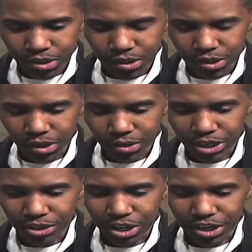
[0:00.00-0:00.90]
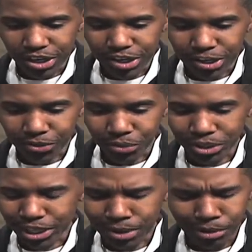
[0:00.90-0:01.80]
you know, and, it, and it,
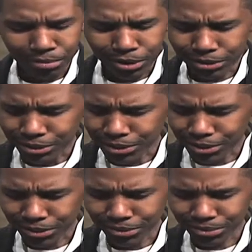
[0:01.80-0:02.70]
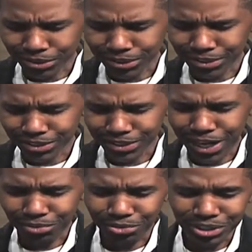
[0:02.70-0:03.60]
one day my mother just was just
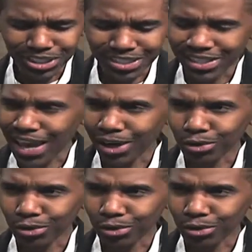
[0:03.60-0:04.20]
got really sad,